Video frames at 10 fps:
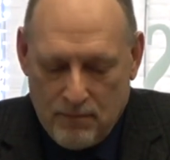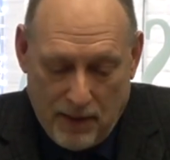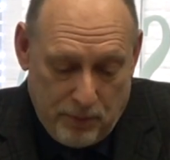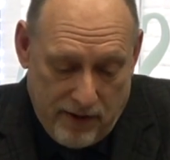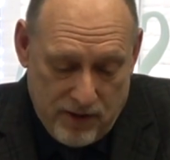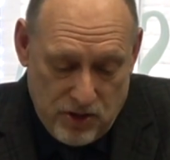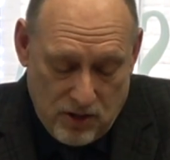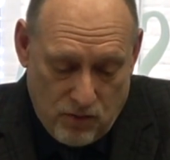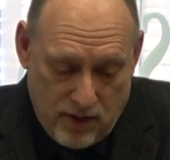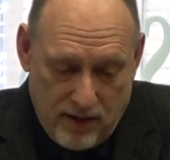My prayers, you
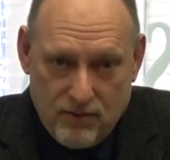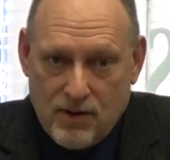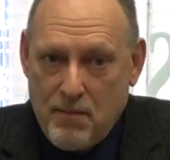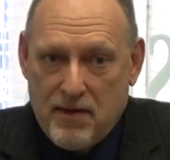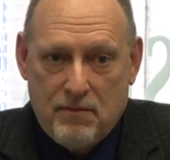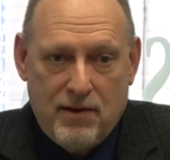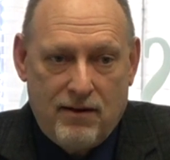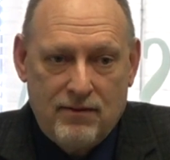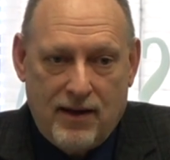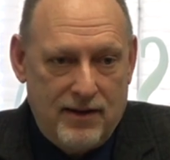know what? When I'm on the
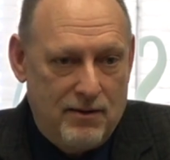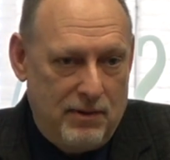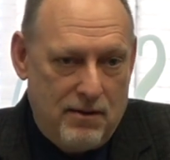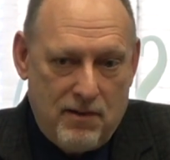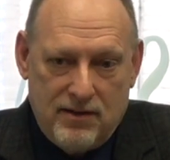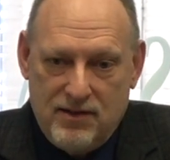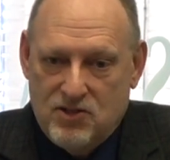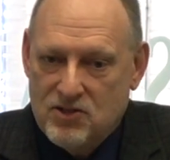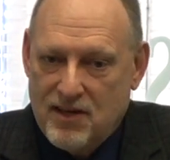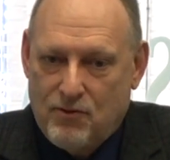mountain, I need to be on my
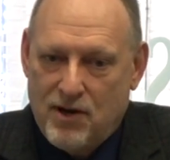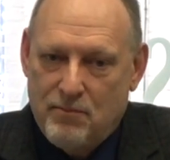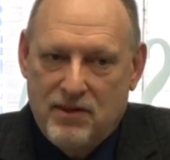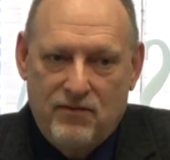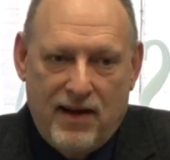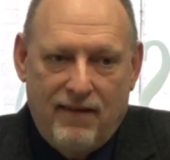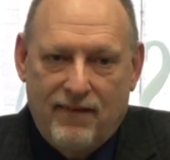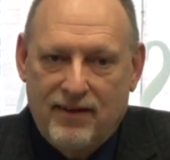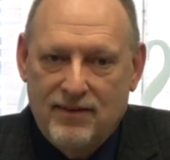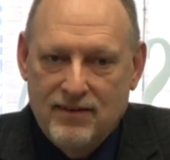knees just like when I'm in the
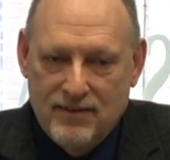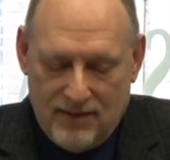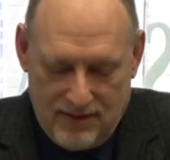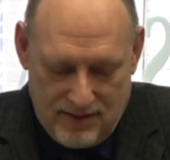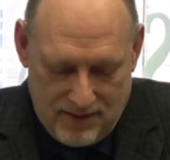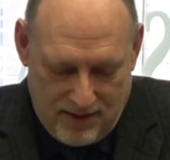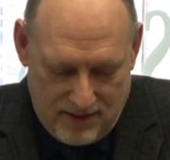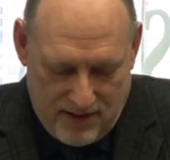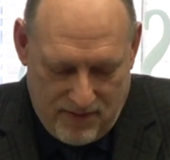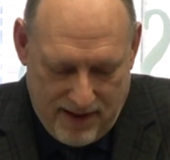valley
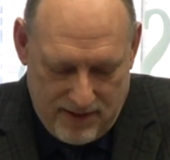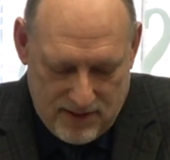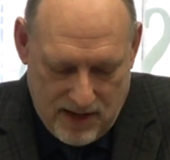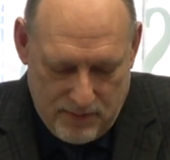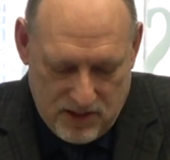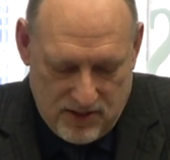because that valley's coming.